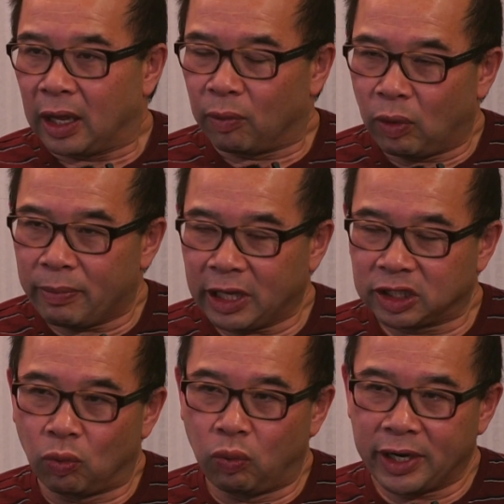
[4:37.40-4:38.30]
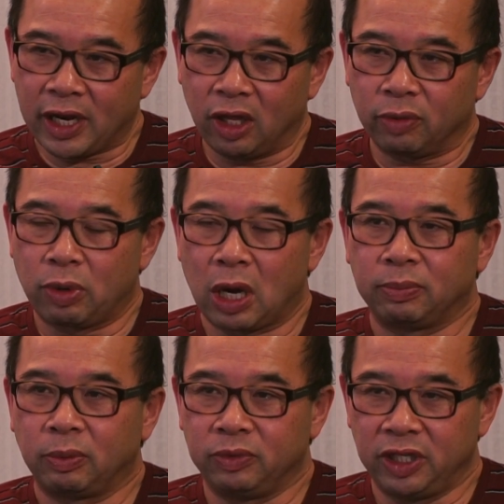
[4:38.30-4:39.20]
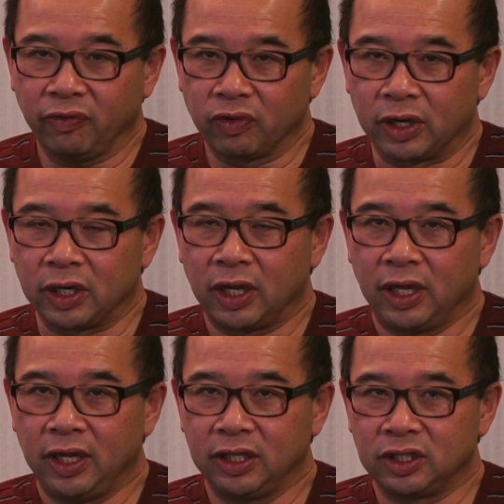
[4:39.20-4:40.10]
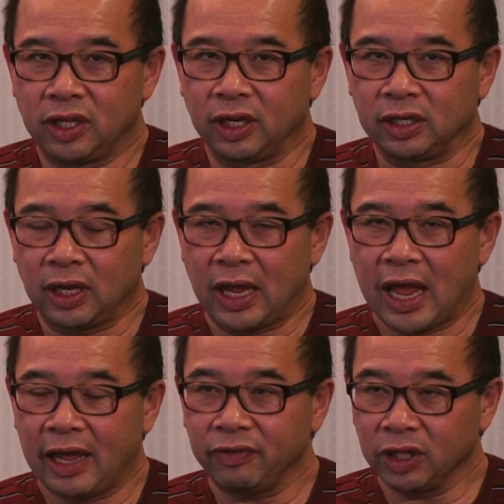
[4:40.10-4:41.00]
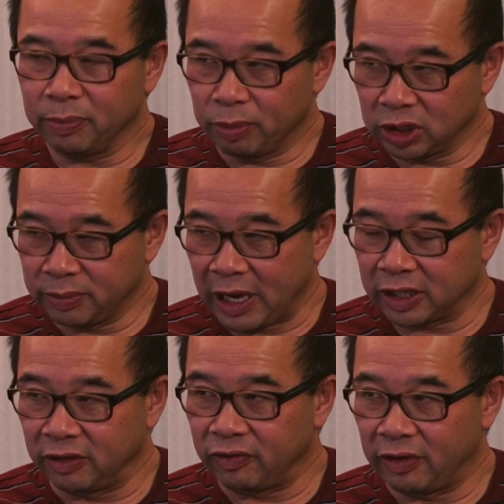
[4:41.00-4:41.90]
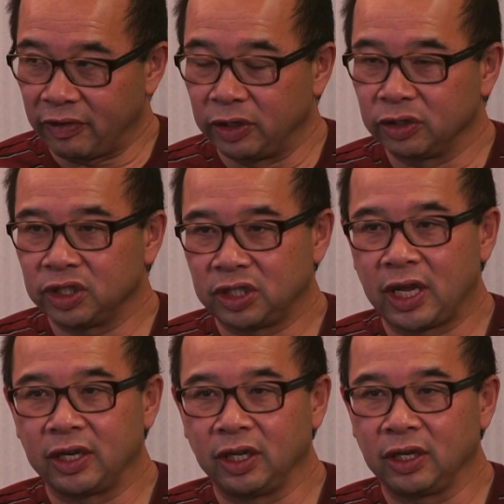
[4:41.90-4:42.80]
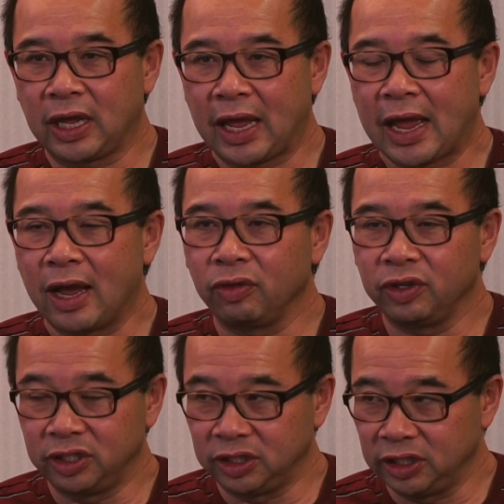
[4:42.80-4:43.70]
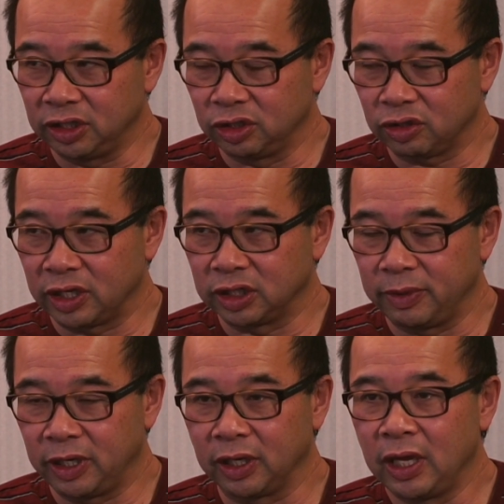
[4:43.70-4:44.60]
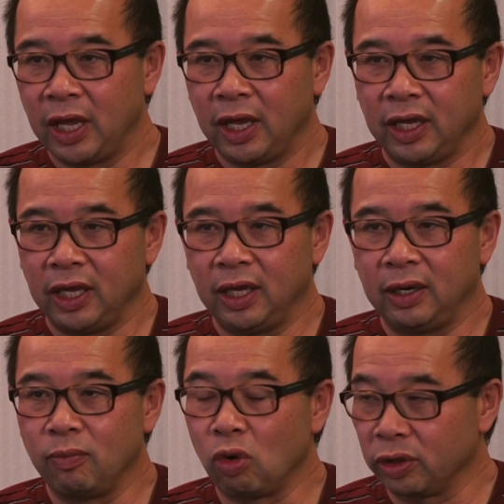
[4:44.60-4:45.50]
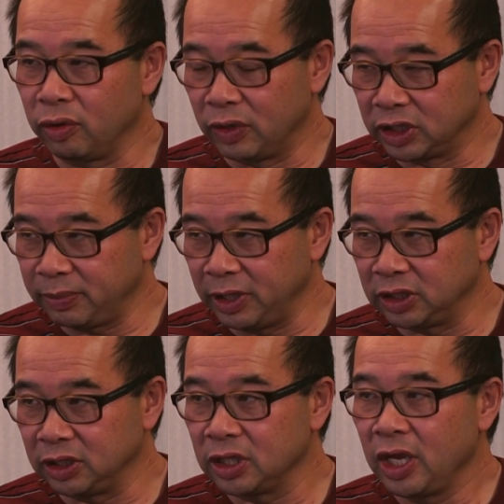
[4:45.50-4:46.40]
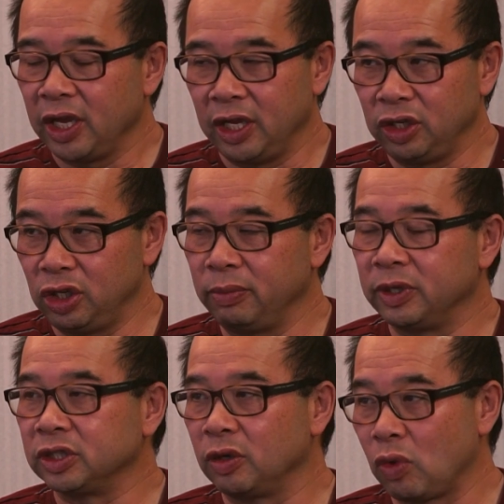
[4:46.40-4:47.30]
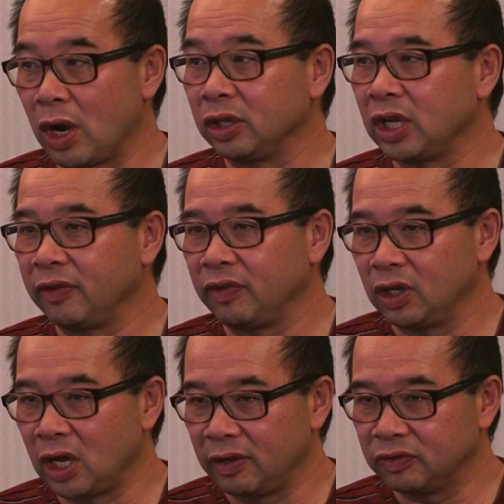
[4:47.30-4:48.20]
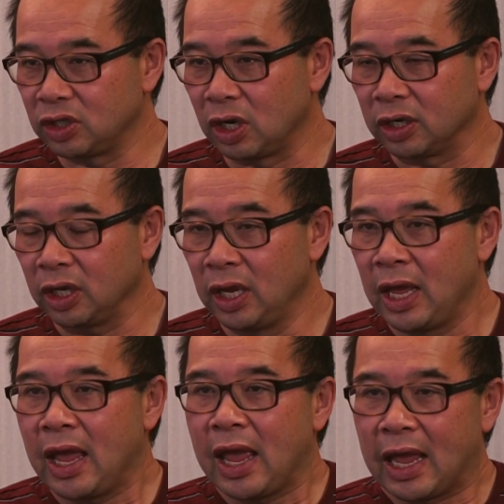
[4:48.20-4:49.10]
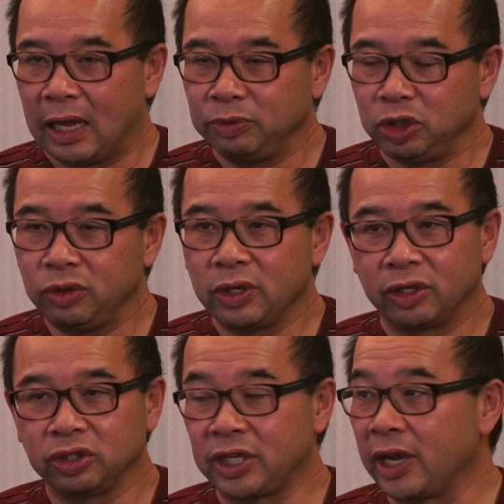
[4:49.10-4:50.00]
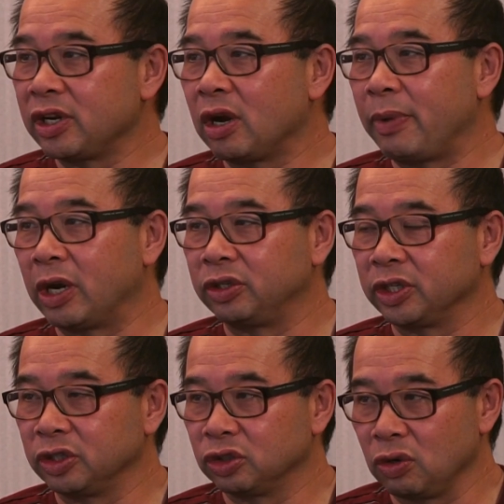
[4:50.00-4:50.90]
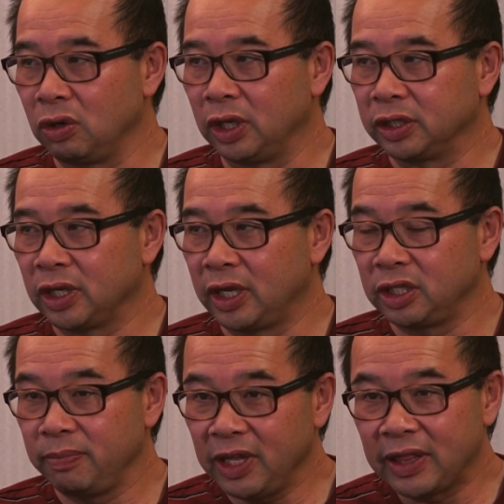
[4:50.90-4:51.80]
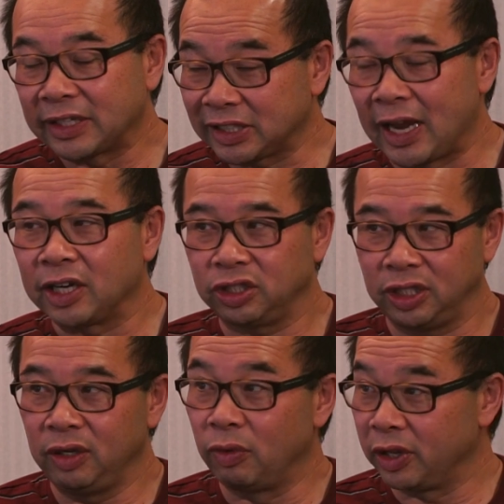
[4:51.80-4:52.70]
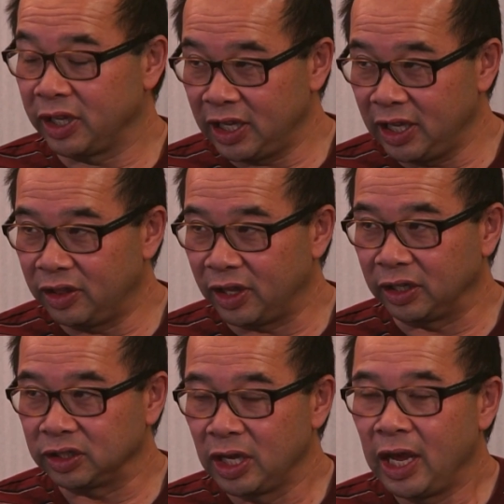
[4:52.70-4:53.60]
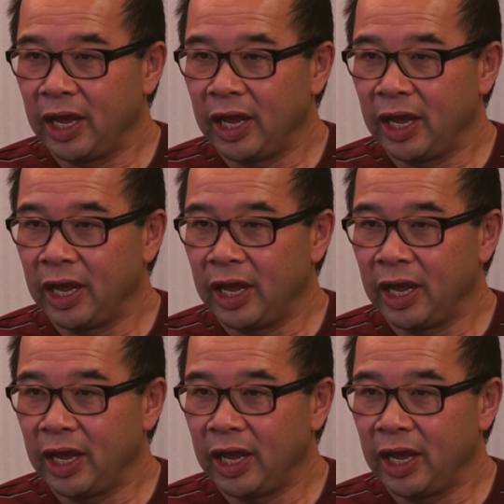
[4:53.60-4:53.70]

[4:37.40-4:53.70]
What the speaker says: What makes a One Health problem different is that having the perspective of understanding how the disease is transmitting in more than one species, in humans, in wildlife, in livestock, helps you to understand how better to control it. And to me, that's actually one of the key things.